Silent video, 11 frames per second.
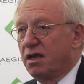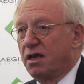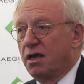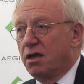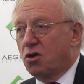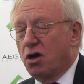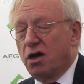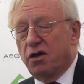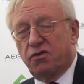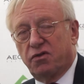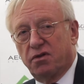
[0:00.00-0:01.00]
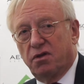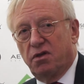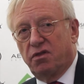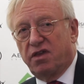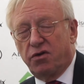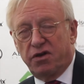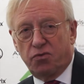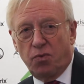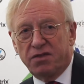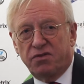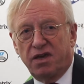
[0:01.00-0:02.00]
Because there is
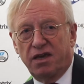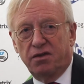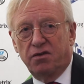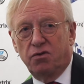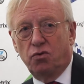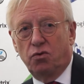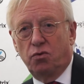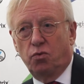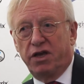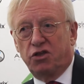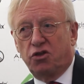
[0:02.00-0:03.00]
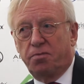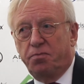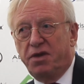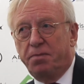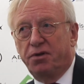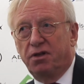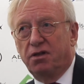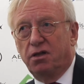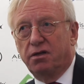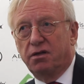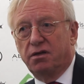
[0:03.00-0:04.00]
one thing which
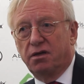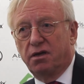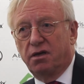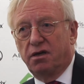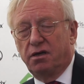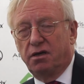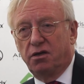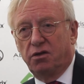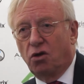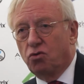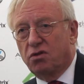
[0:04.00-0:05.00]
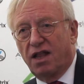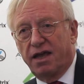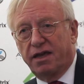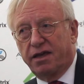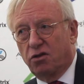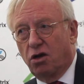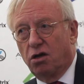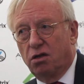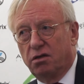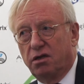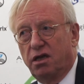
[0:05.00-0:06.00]
people don't like at
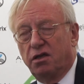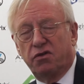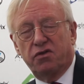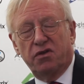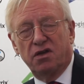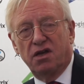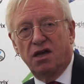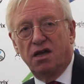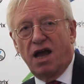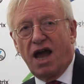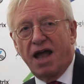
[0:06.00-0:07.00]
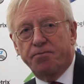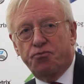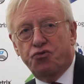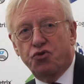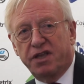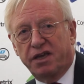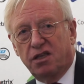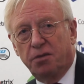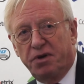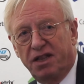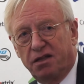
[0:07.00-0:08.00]
all. It is
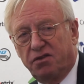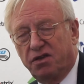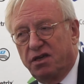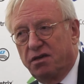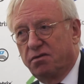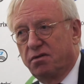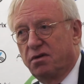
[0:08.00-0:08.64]
unpredictability.